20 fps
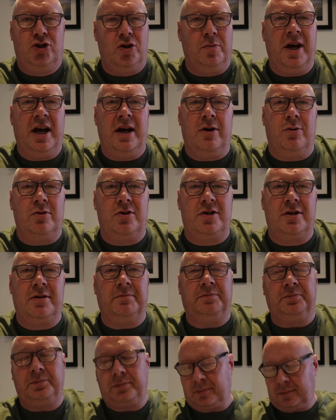Something else.
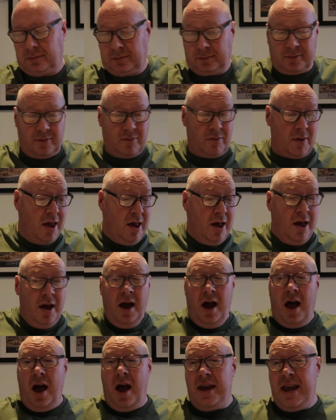
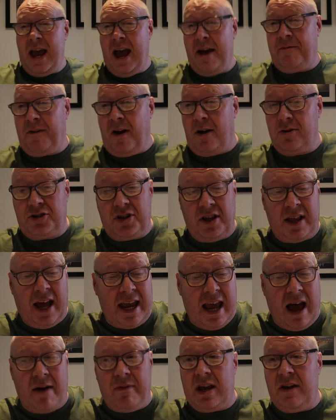yeah, folks, so
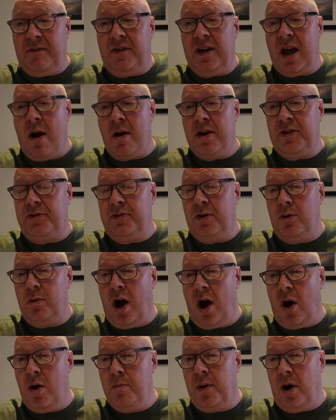there you have it. If you're going through
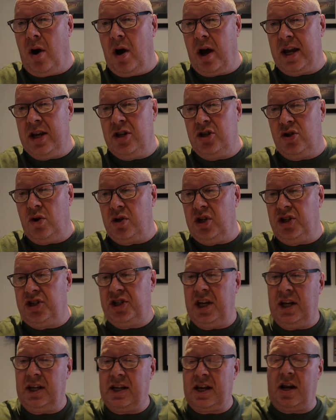home bargains or you
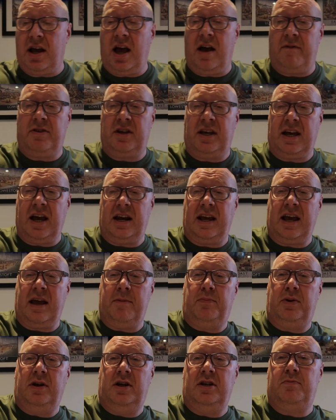see, can I have the can
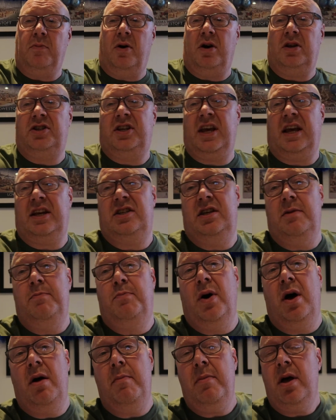again, please, my sexy
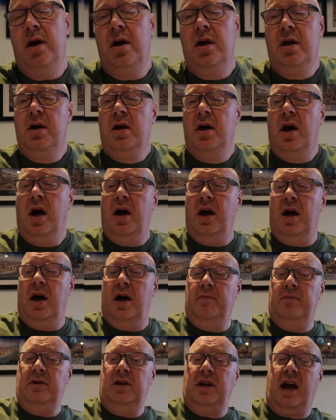bum?
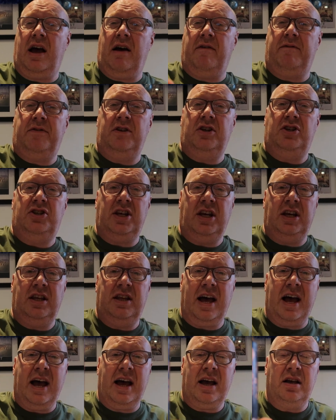You see
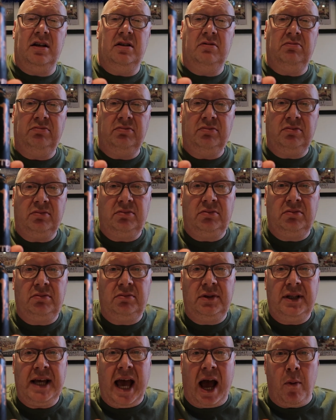that?
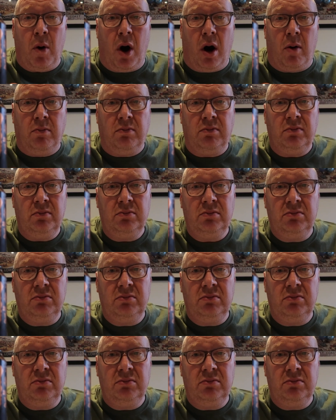Get one.